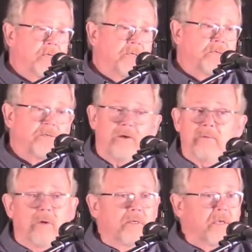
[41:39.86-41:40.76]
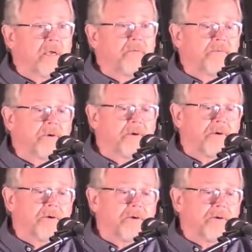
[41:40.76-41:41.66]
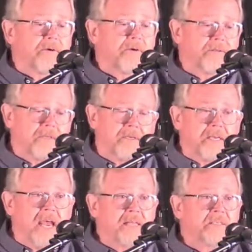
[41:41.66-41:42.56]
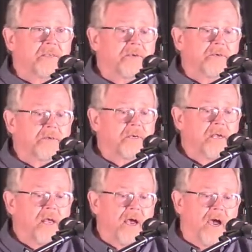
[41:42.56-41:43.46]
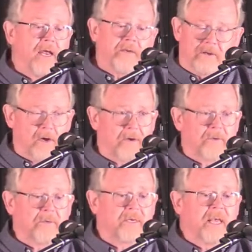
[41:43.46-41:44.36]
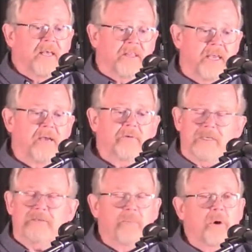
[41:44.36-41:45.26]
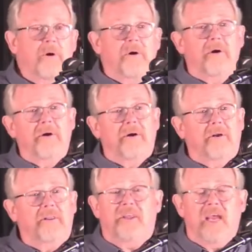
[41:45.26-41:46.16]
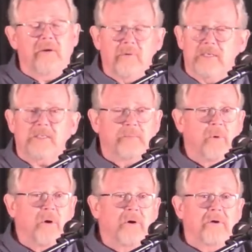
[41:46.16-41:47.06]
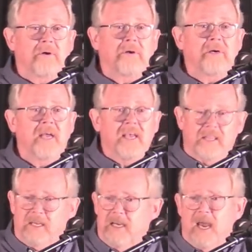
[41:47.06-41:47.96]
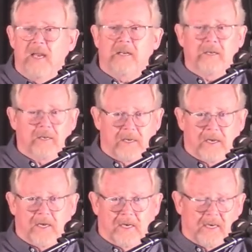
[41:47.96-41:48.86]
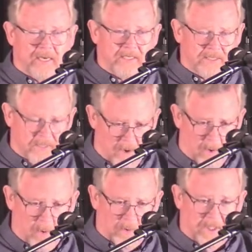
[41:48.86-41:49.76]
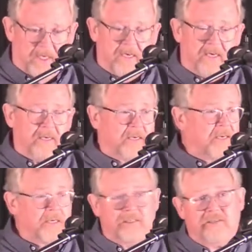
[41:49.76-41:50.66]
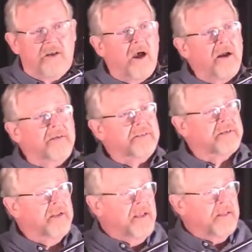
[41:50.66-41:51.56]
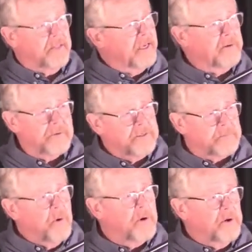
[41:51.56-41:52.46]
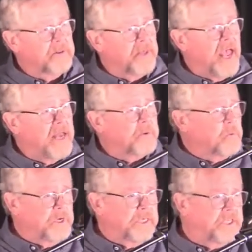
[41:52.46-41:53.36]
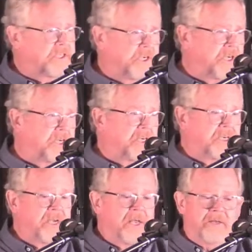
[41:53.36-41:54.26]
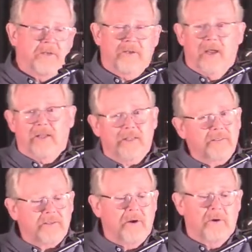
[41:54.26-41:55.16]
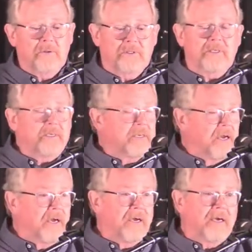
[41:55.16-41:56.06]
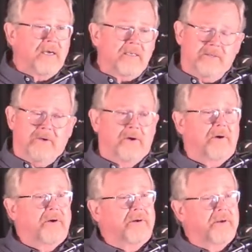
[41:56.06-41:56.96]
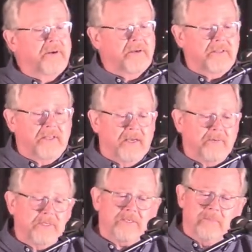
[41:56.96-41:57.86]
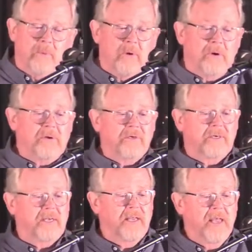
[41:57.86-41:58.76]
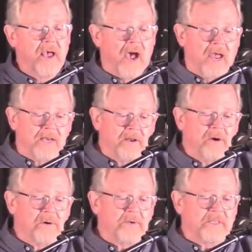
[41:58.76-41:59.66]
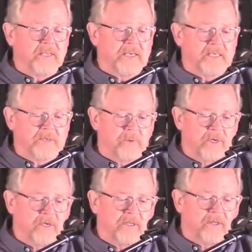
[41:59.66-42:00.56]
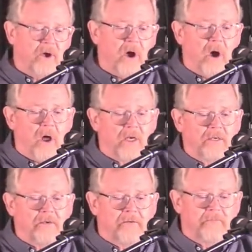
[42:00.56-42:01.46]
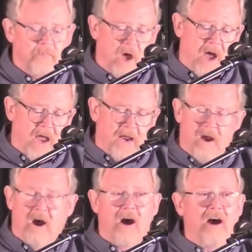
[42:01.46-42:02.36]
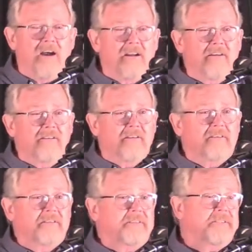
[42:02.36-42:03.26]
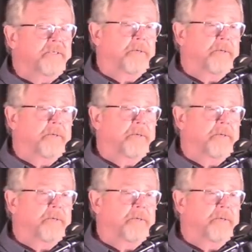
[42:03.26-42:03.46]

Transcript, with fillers: So whatever the answer, I know there is more, there is more the ending is only a start. There is more than we see. Death is only a door. There is more. I know this with all of my heart.